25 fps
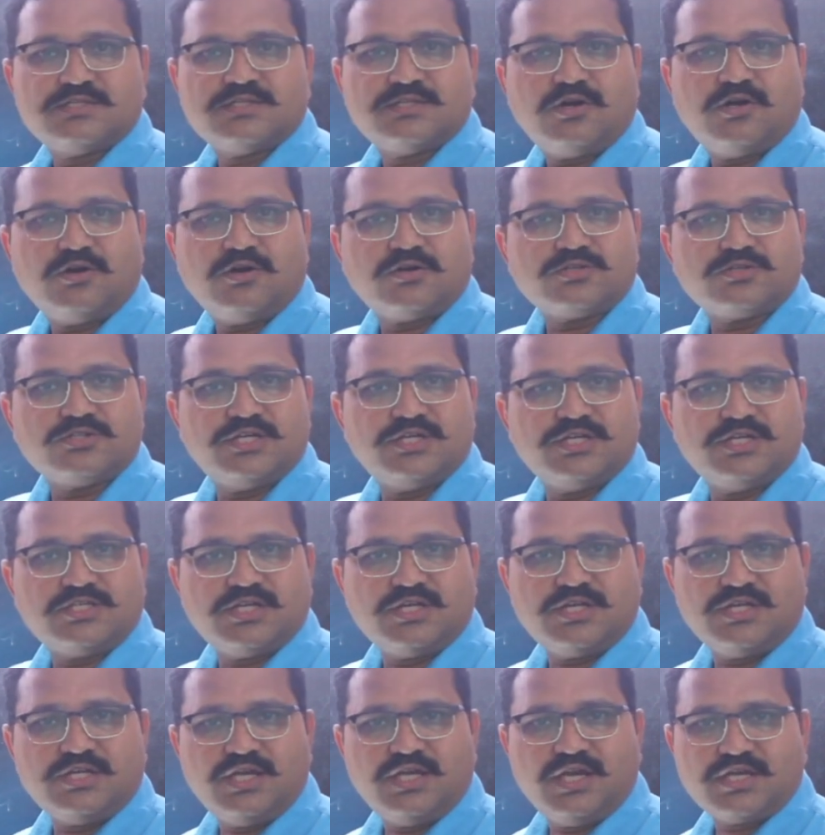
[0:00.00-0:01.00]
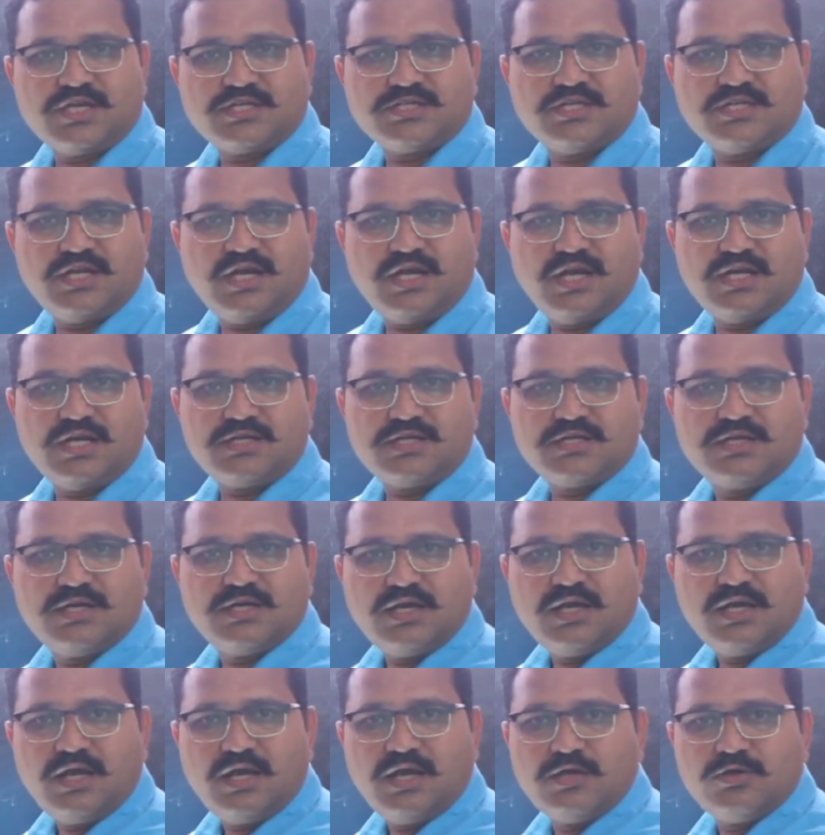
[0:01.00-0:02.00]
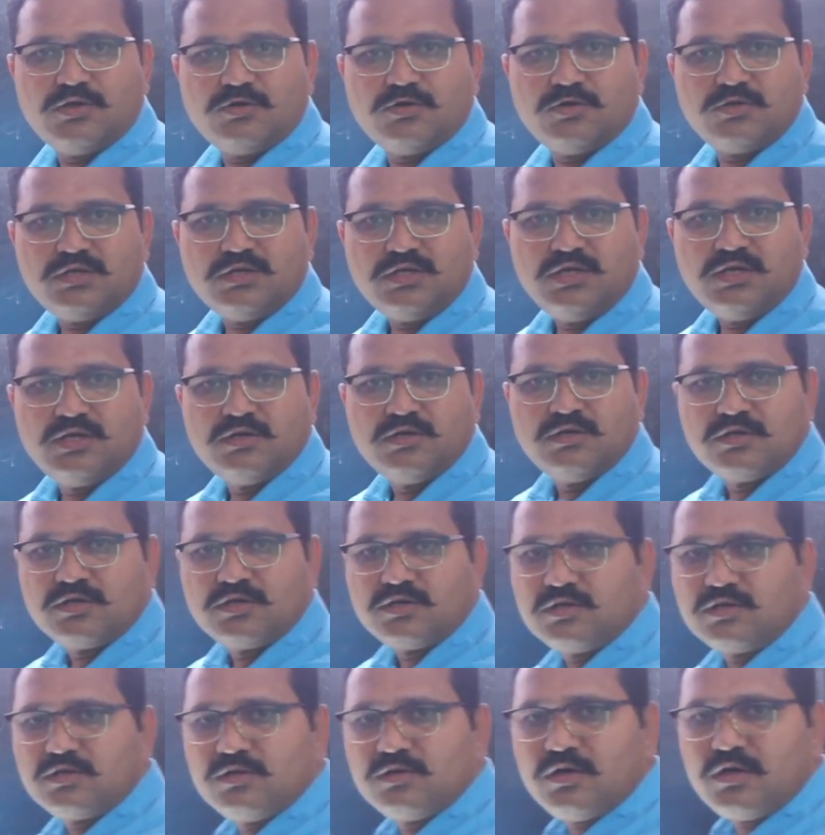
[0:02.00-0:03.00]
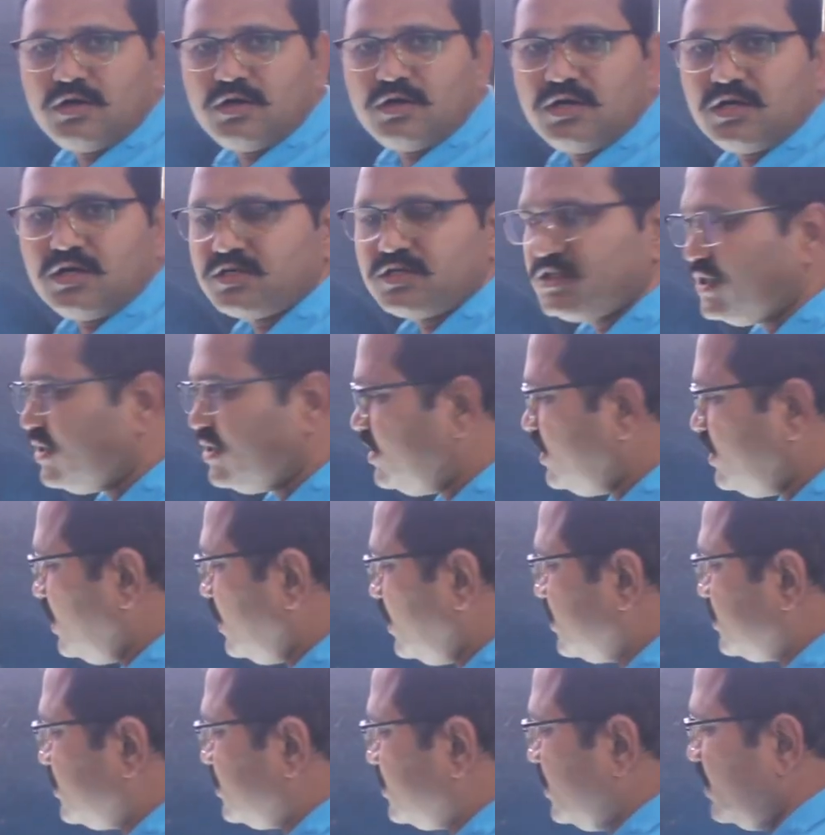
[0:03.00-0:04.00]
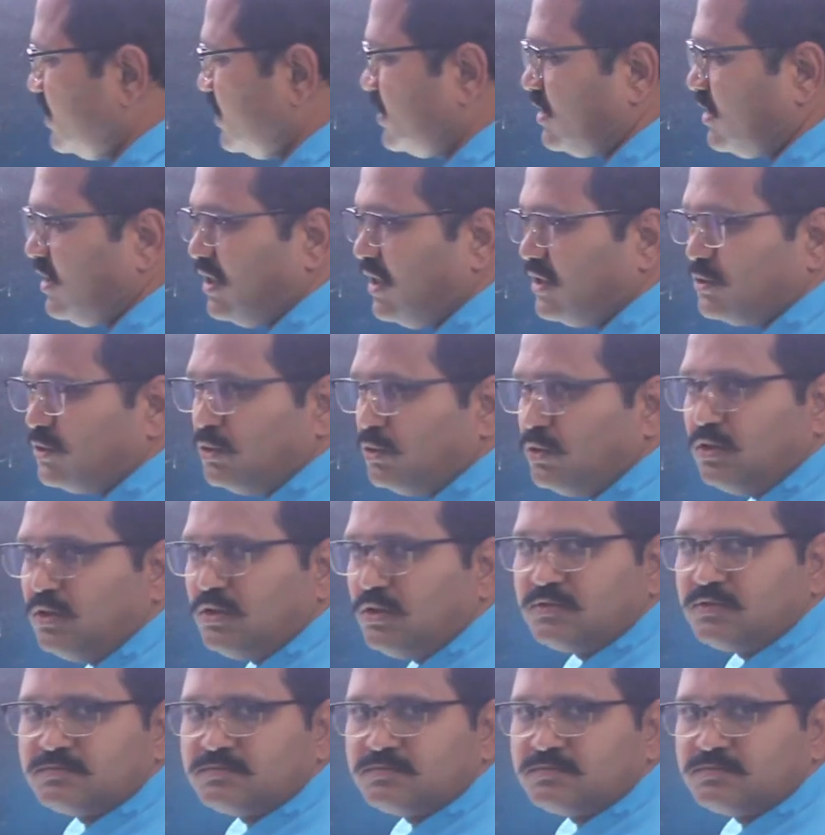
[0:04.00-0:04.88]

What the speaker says: oxidation reaction at anode, reduction reaction at cathode.